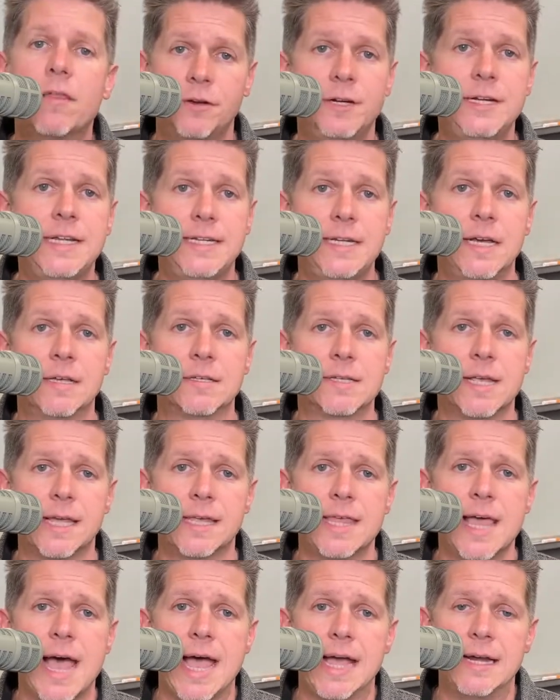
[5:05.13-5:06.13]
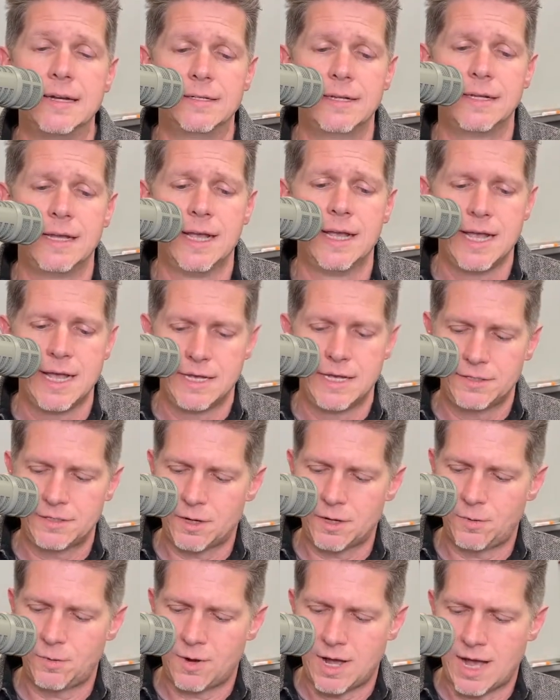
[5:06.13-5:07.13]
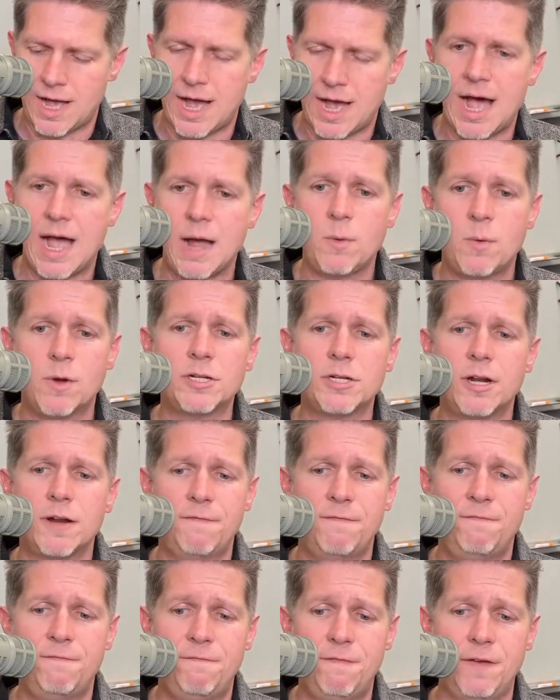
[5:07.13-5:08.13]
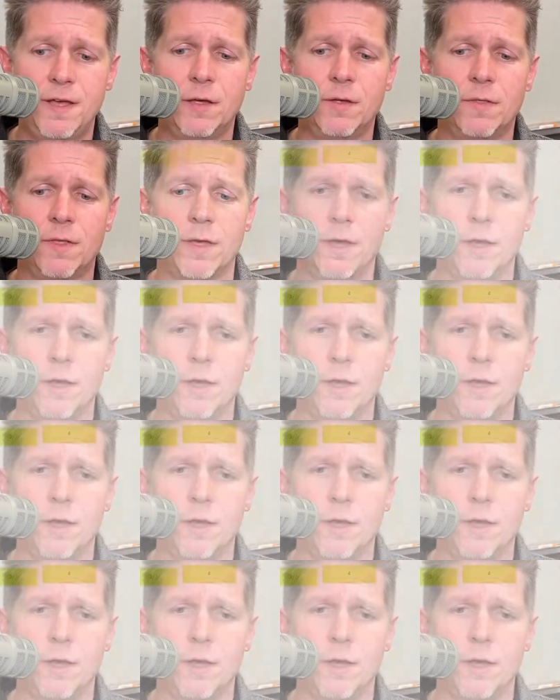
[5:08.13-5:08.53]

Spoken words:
other details like that. So I want you to fill